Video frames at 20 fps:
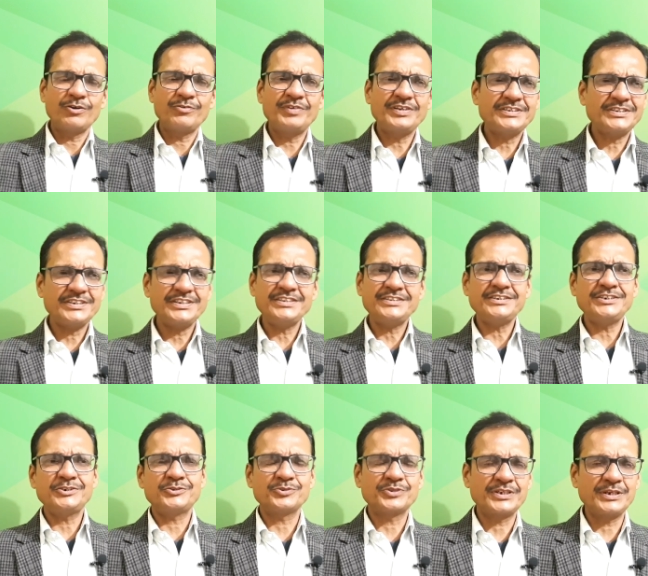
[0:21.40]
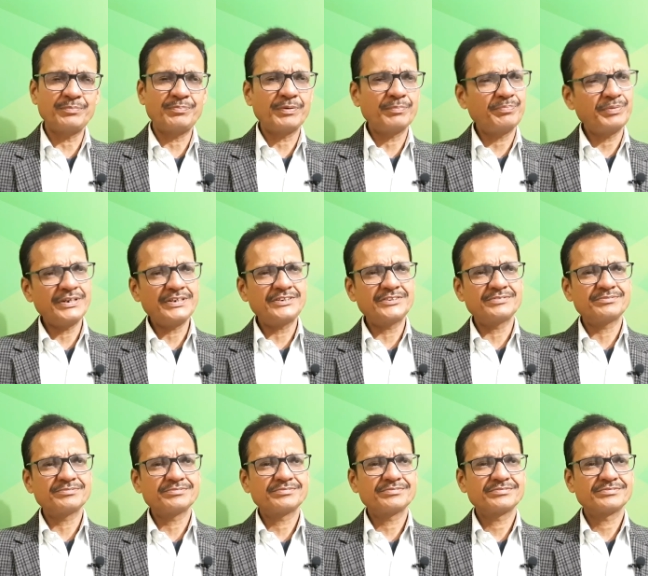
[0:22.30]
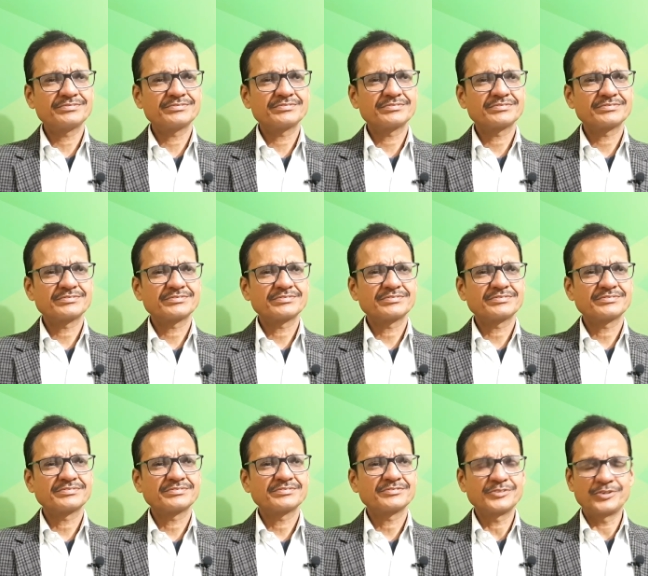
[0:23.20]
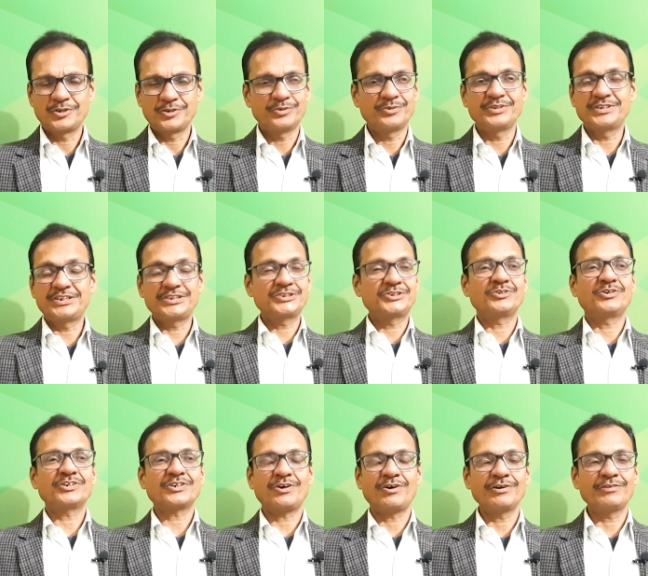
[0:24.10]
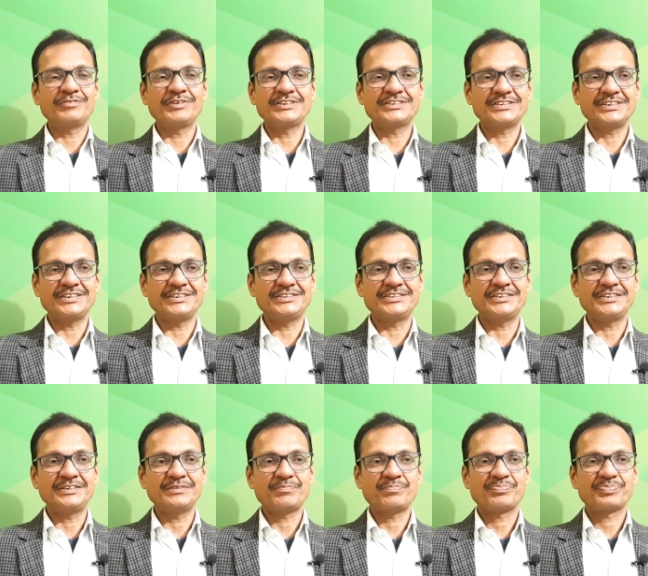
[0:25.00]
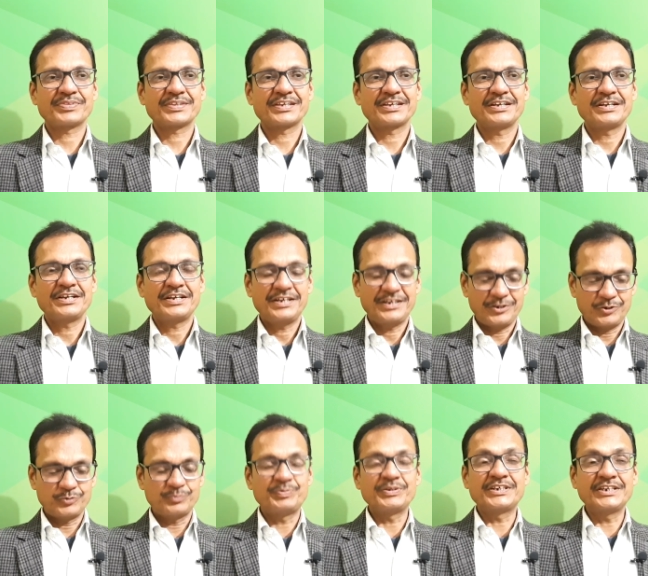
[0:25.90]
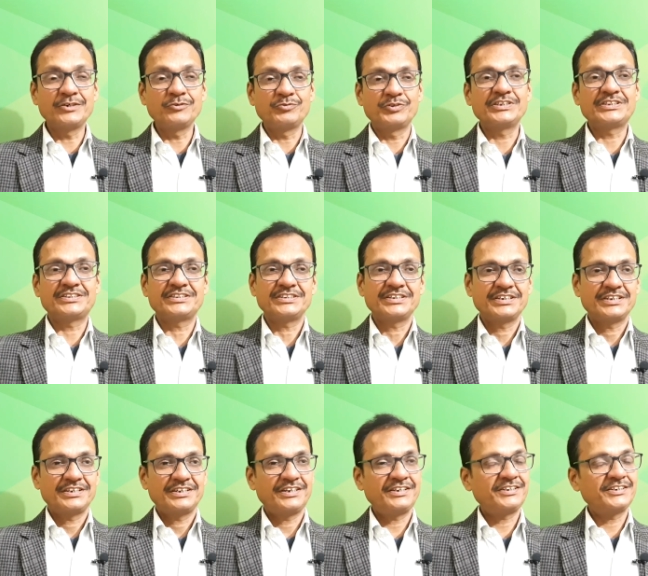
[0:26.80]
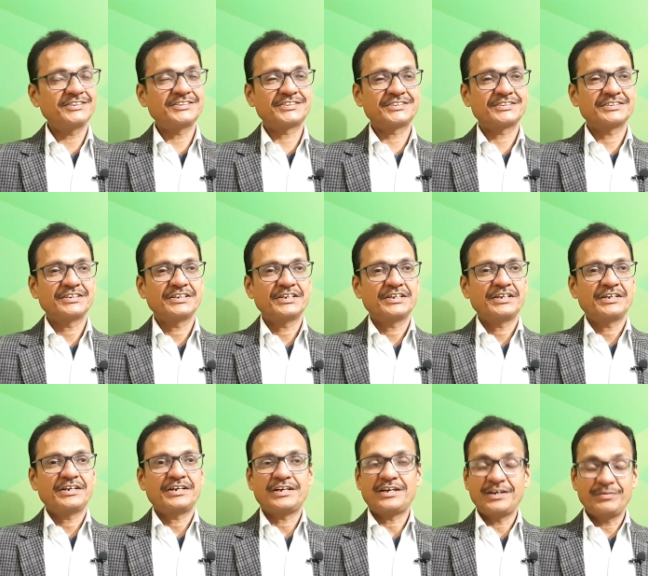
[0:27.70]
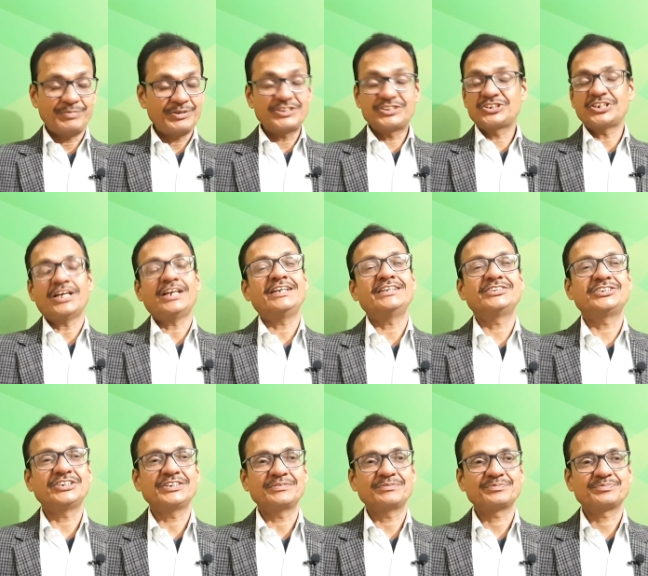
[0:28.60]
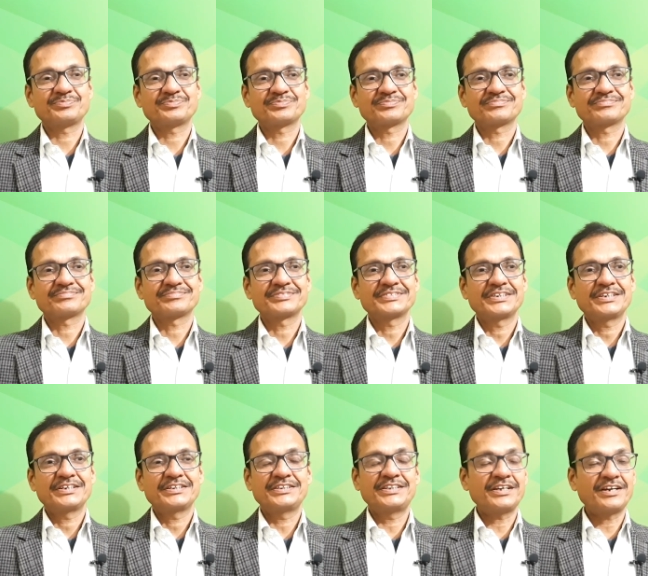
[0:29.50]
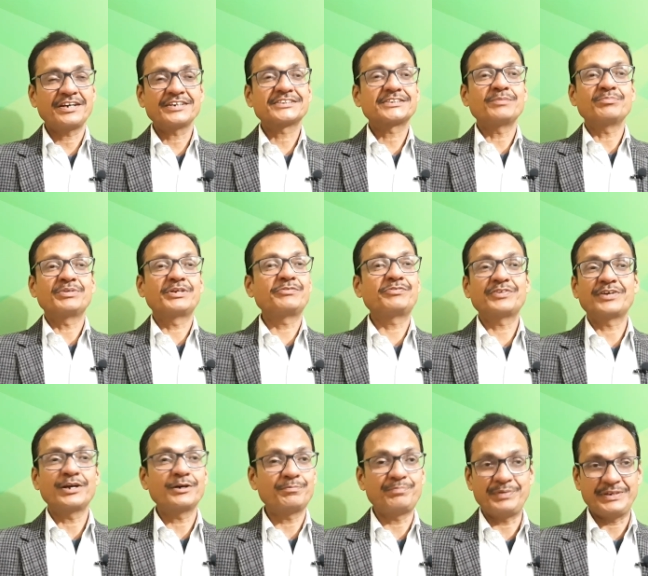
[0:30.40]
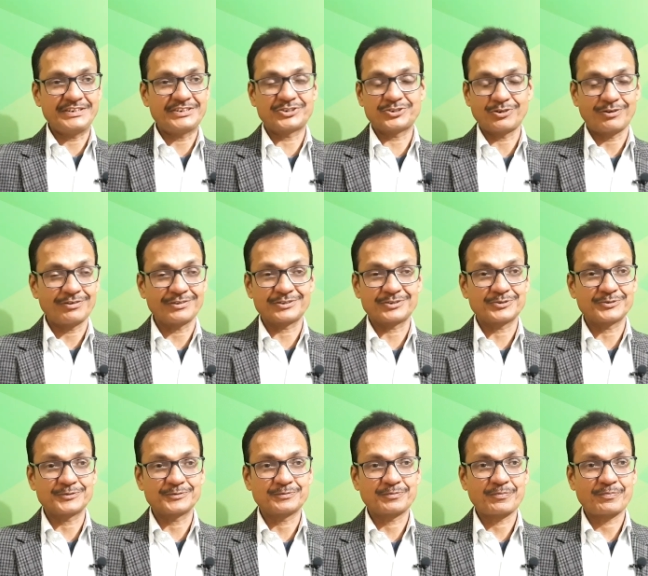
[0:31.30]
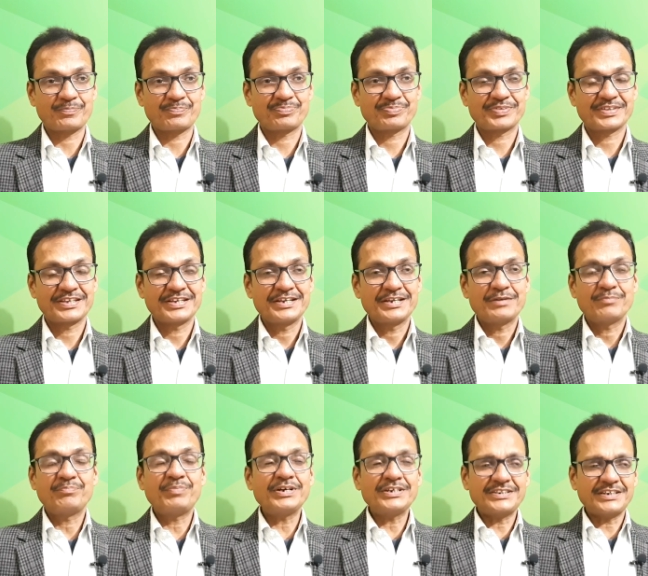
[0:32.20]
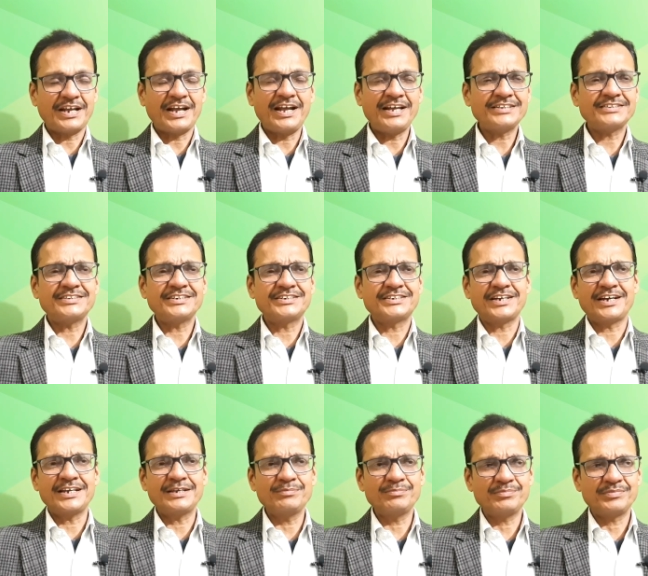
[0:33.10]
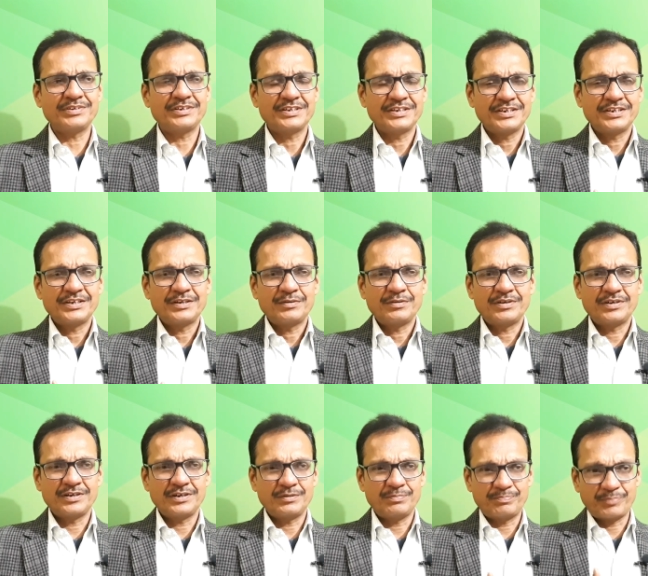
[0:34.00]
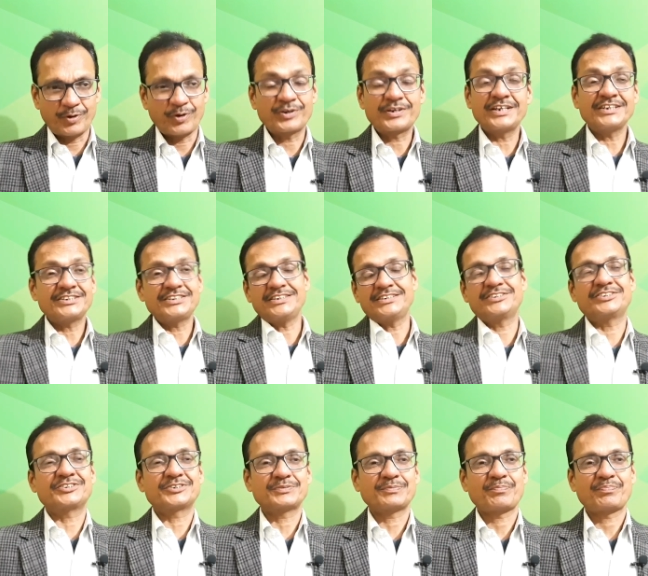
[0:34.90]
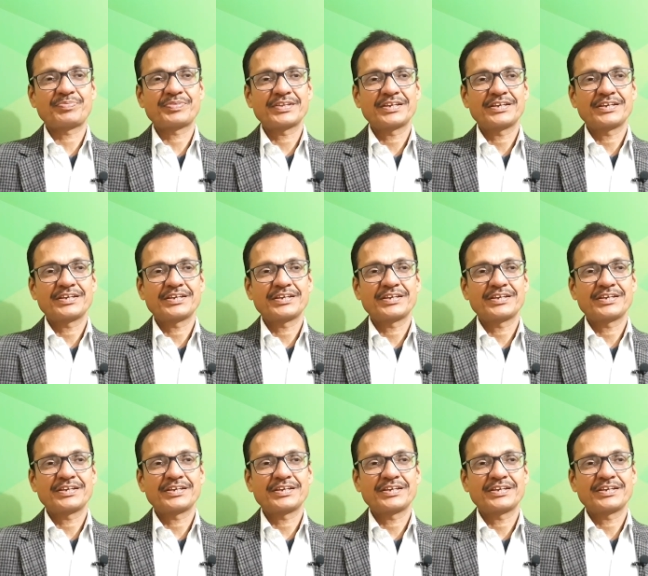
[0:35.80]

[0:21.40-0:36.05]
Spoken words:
always easy to keep a pet? No, it is not always easy. To begin with, it is a bit challenging. There are some difficult pets also. But as the time progresses,